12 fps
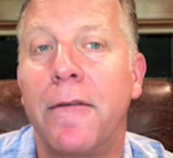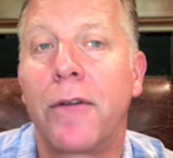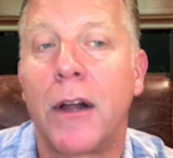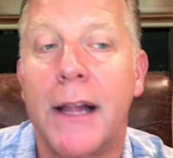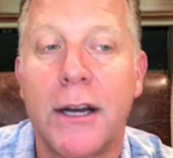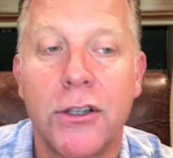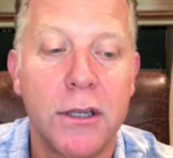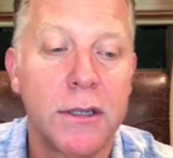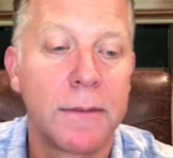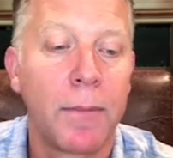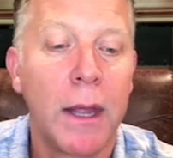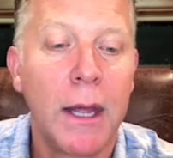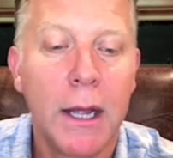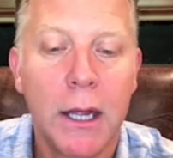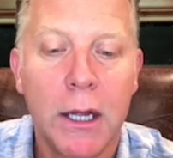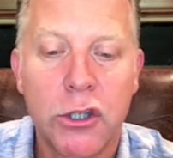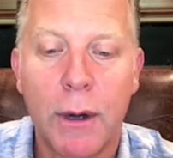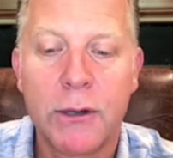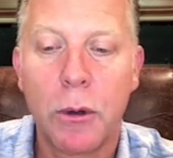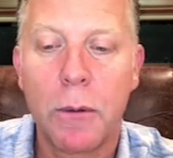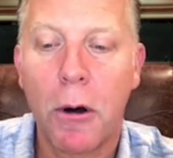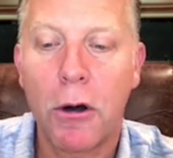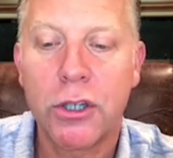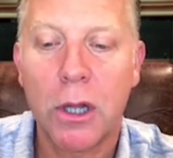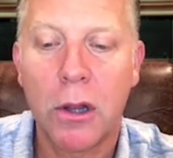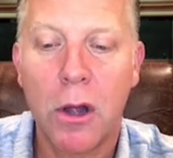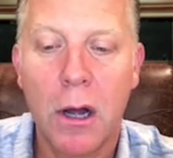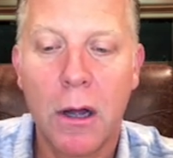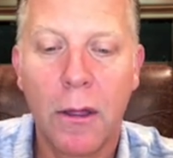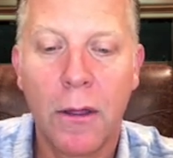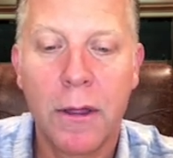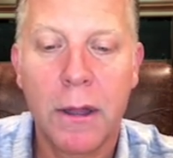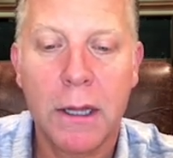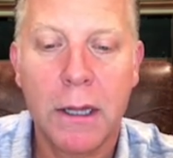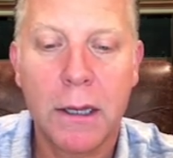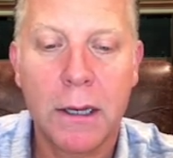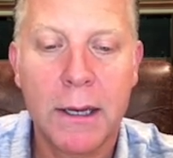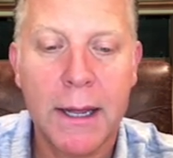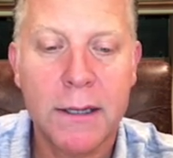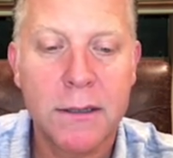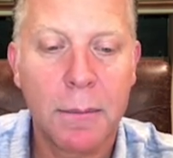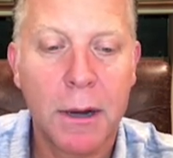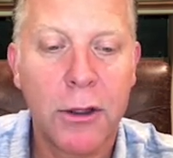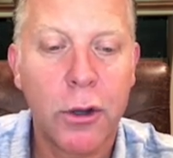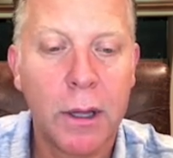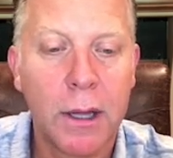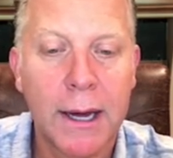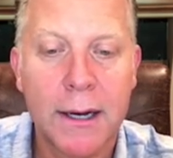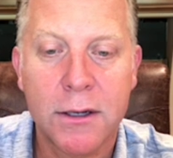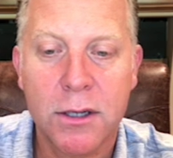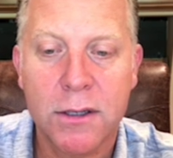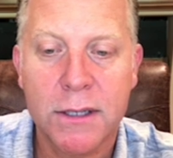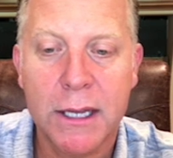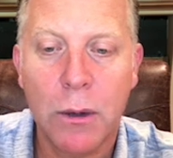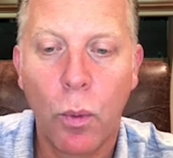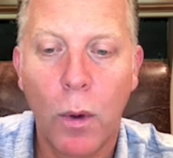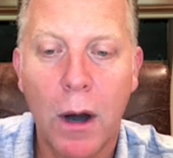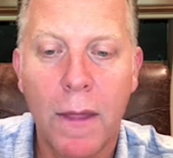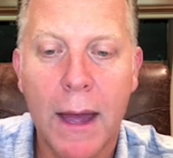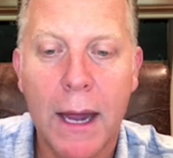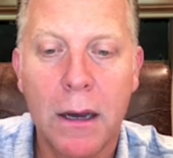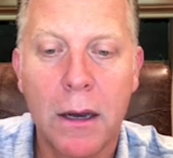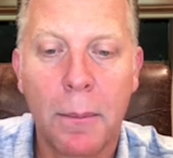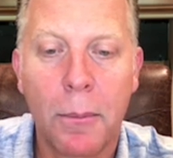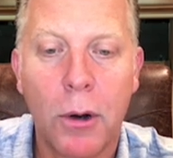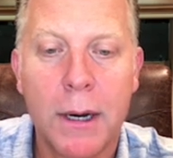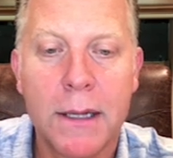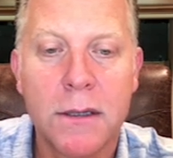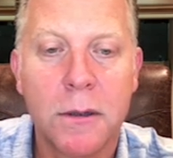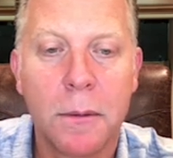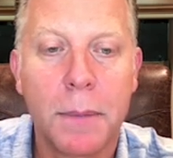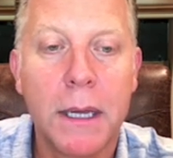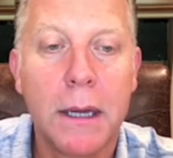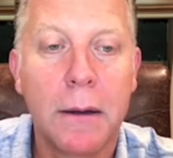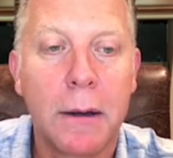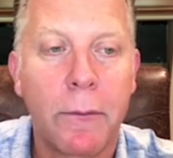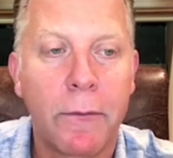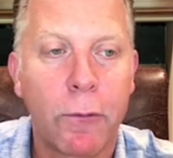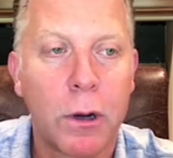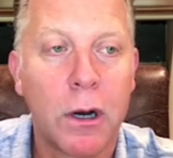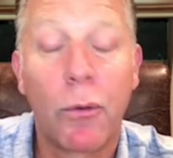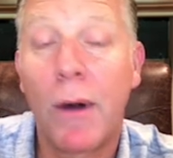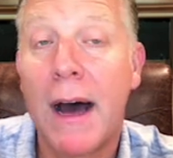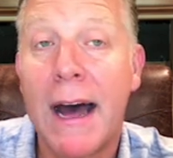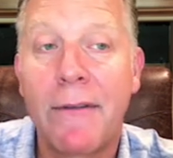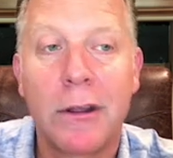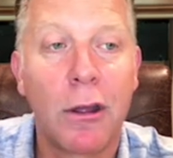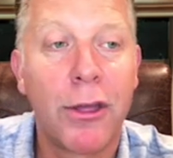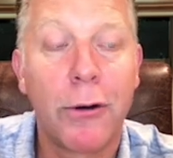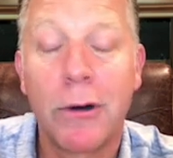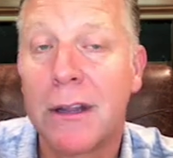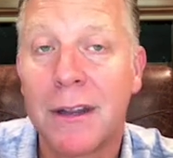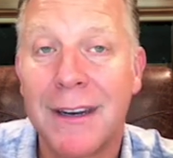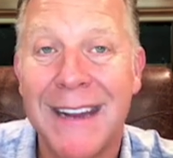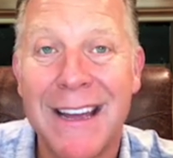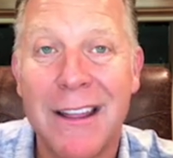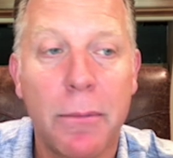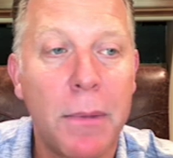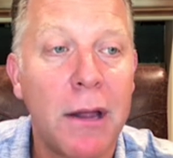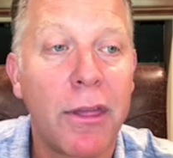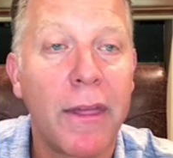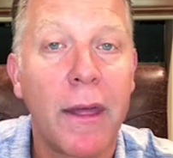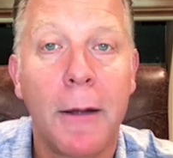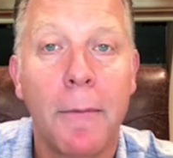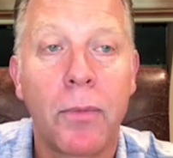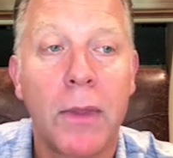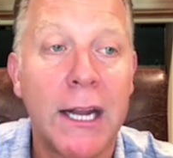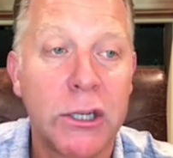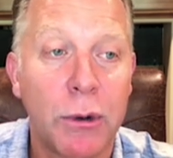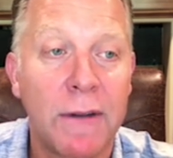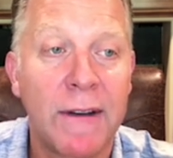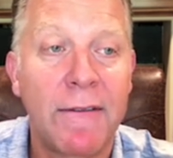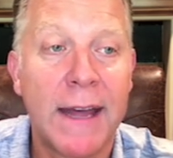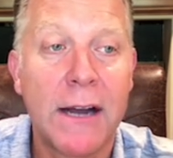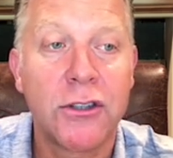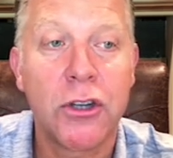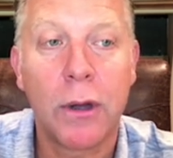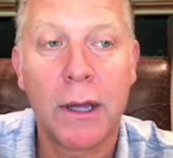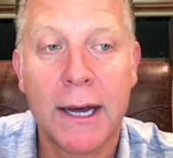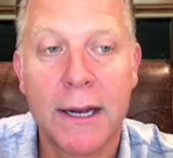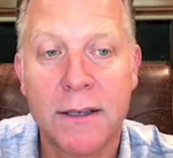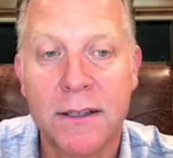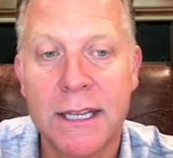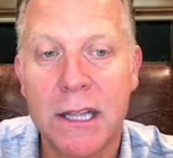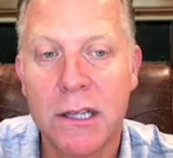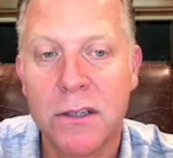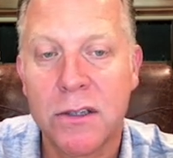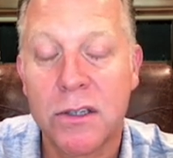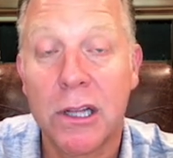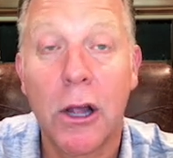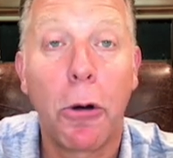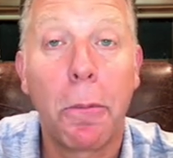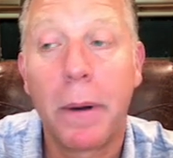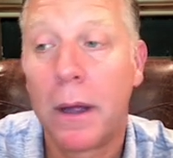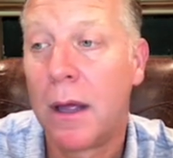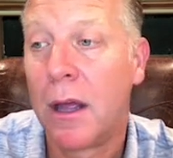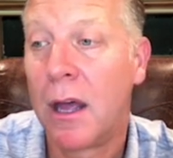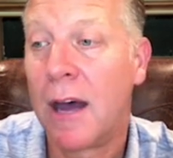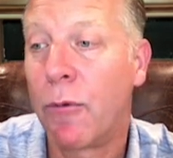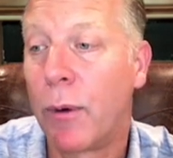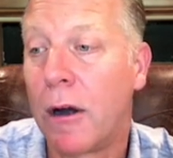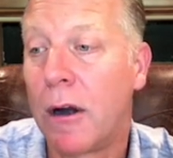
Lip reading: collections. So as we march along the days of the month, you can kind of just see where that number needs to be. And if we're going to arrive on the 30th day of the month at 25,000, you can kind of see this slope of where it